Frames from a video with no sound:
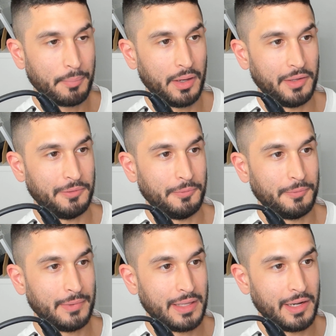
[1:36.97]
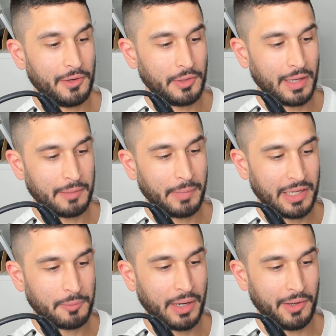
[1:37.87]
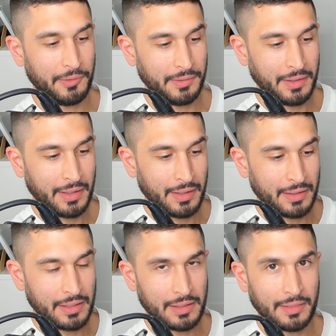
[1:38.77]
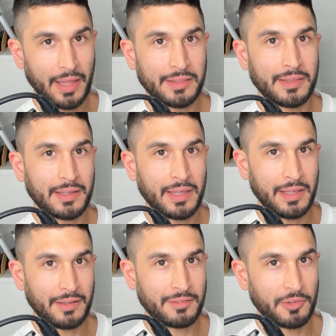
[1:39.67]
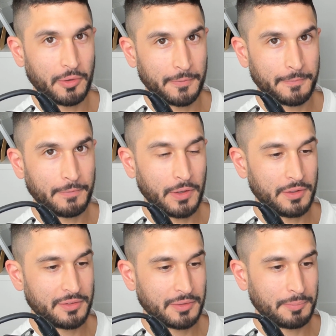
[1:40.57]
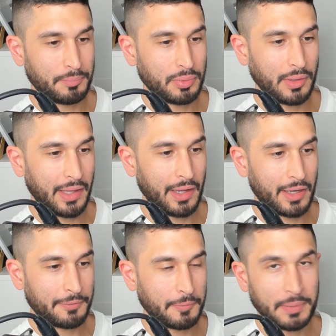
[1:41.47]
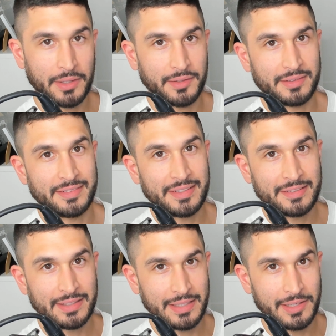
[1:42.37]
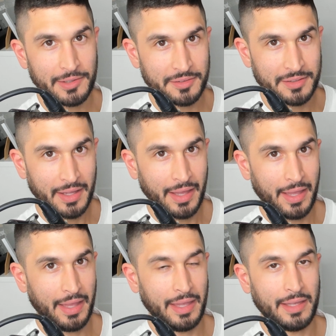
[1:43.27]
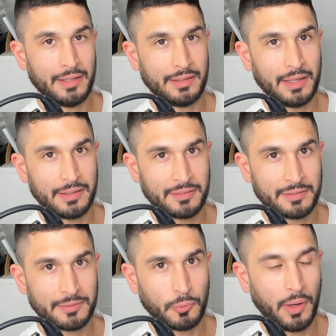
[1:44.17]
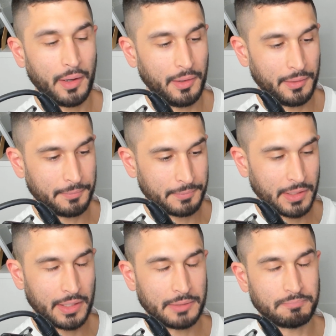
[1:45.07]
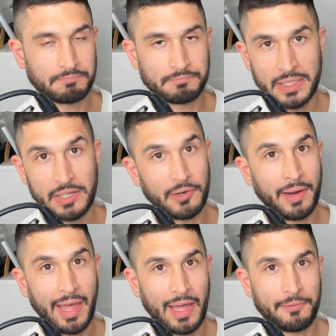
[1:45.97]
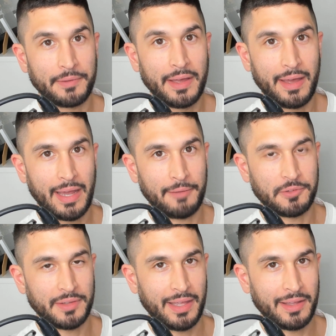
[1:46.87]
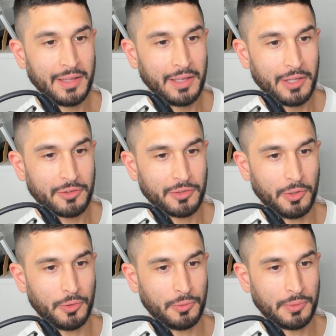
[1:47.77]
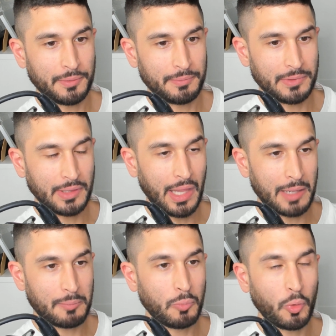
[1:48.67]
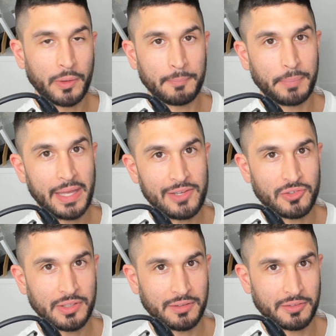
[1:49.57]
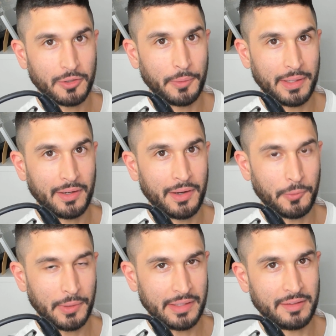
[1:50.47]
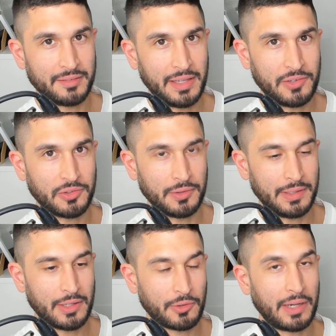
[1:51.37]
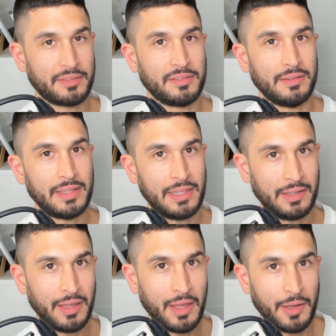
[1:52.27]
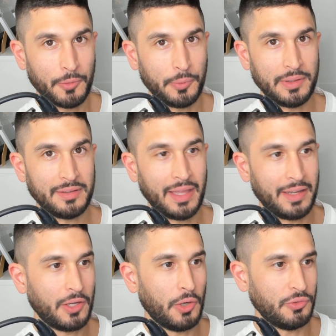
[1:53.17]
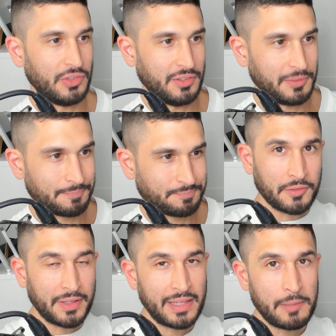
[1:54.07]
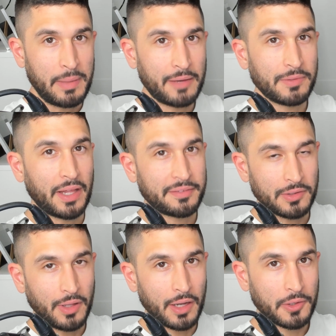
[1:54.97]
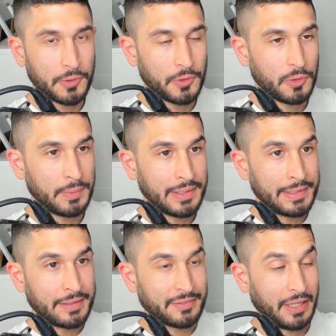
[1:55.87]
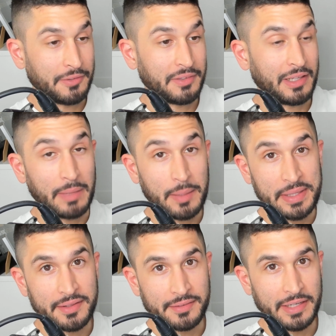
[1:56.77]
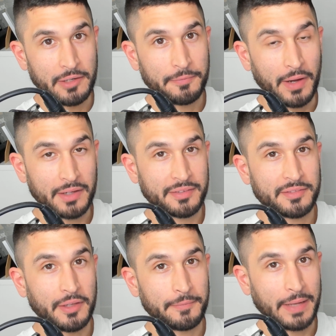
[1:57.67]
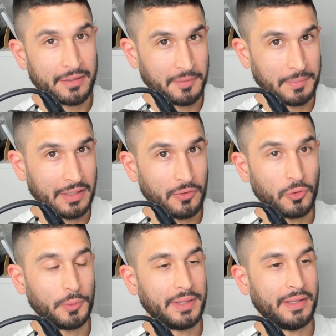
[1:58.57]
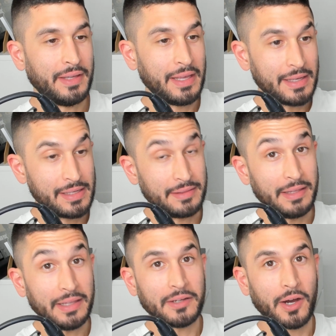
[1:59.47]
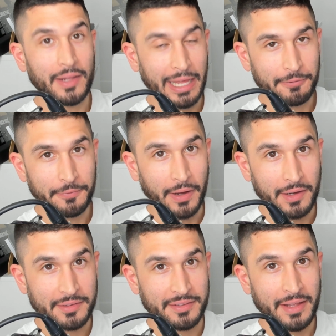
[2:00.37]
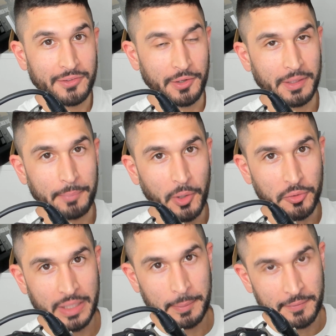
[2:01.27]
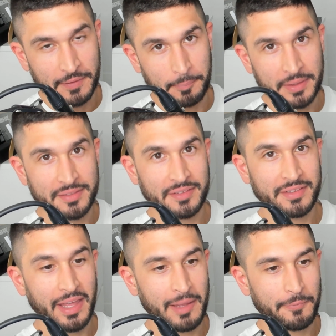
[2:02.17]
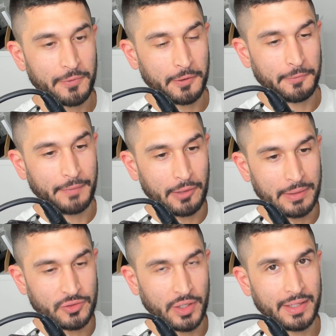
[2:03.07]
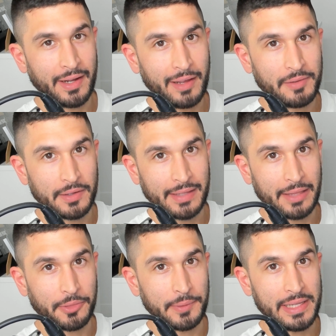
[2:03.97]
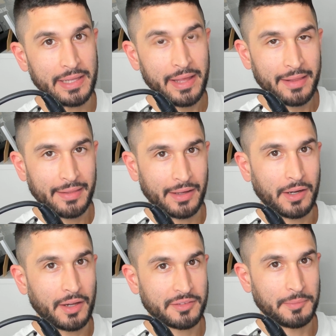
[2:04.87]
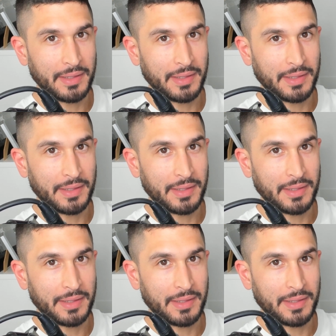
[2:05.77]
But here you got Mike Brown. He led the Kings to their first playoff appearance in 16 years and gets cut a year and a half after that. So a lot more impatience going on organizationally across the league with head coaches. Sounds like he may have lost the locker room. Sounds like maybe the De'Aaron Fox stuff has something to do with it. He did call out Fox during the postgame of the Pistons game for fouling Jaden Ivey on that 3 that cost